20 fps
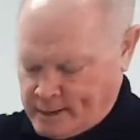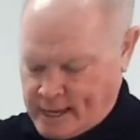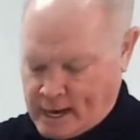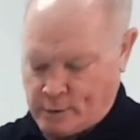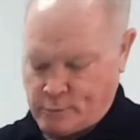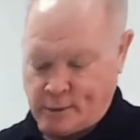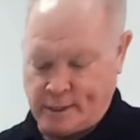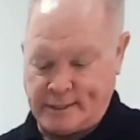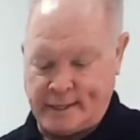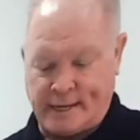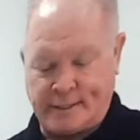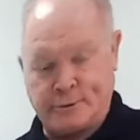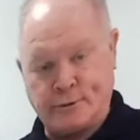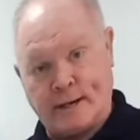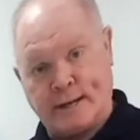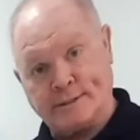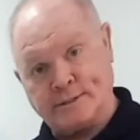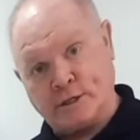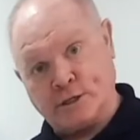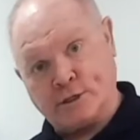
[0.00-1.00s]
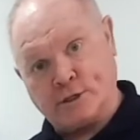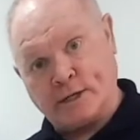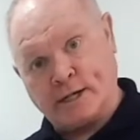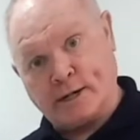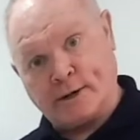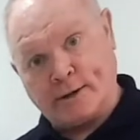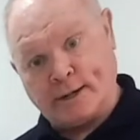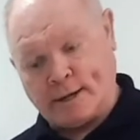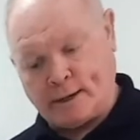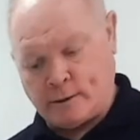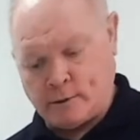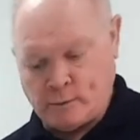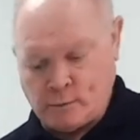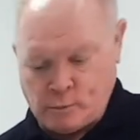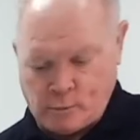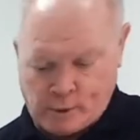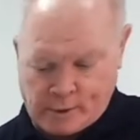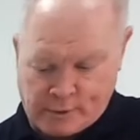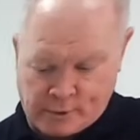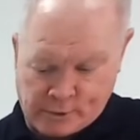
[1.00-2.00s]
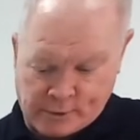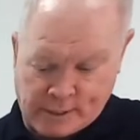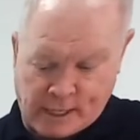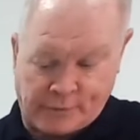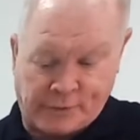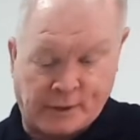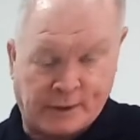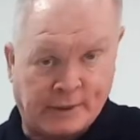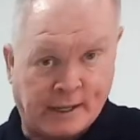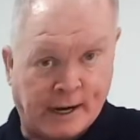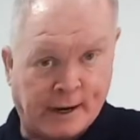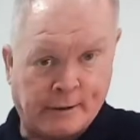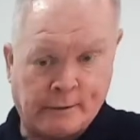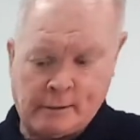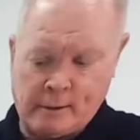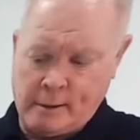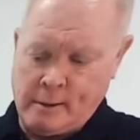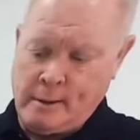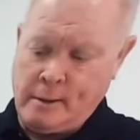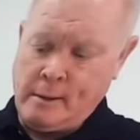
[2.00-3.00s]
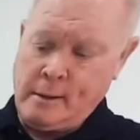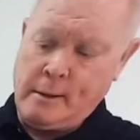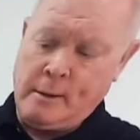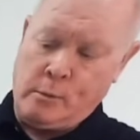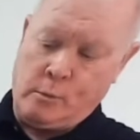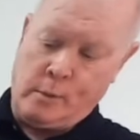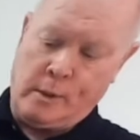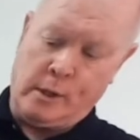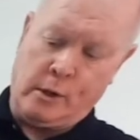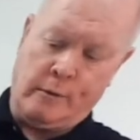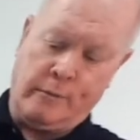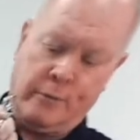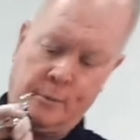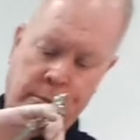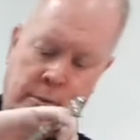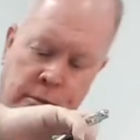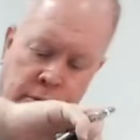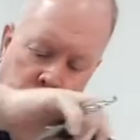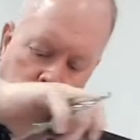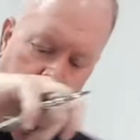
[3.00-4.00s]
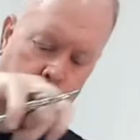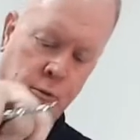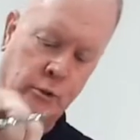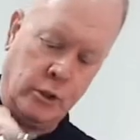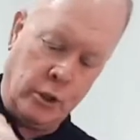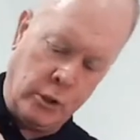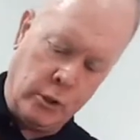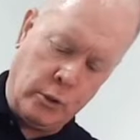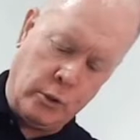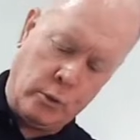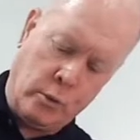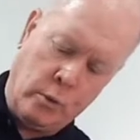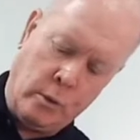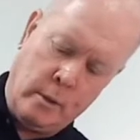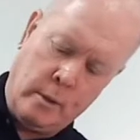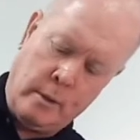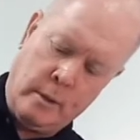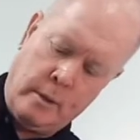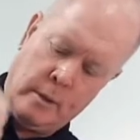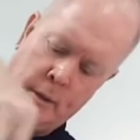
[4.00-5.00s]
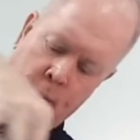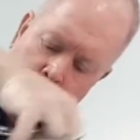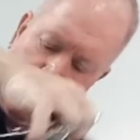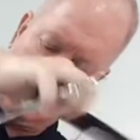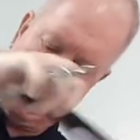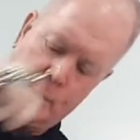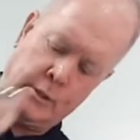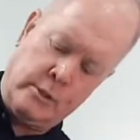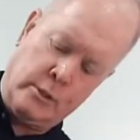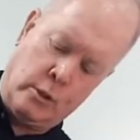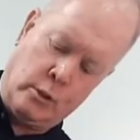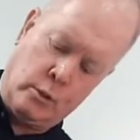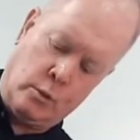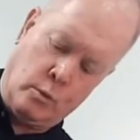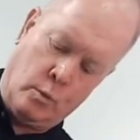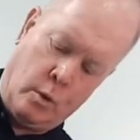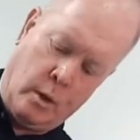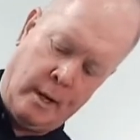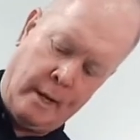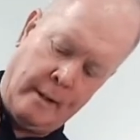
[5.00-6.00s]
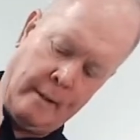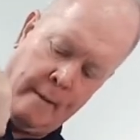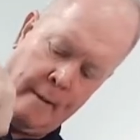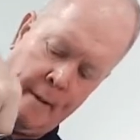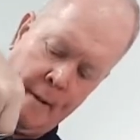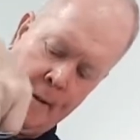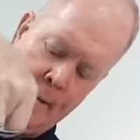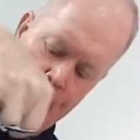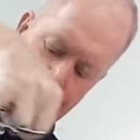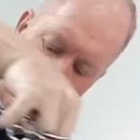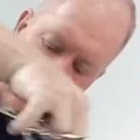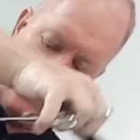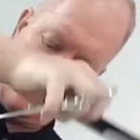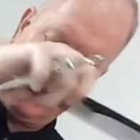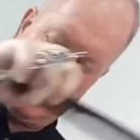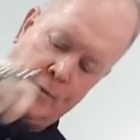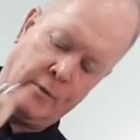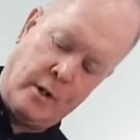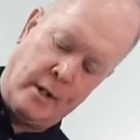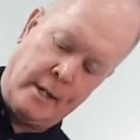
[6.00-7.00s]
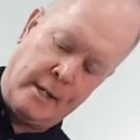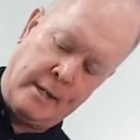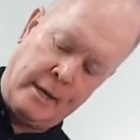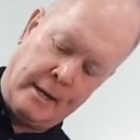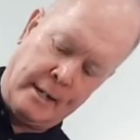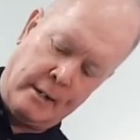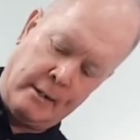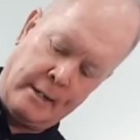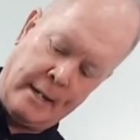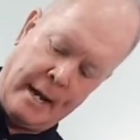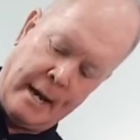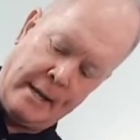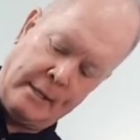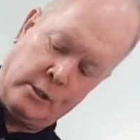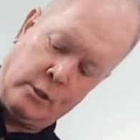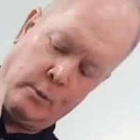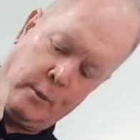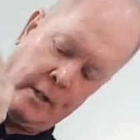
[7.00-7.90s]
Now we're at that transition area where there's nothing there. We go from zone 2 to zone 1 because we've already cut our guide,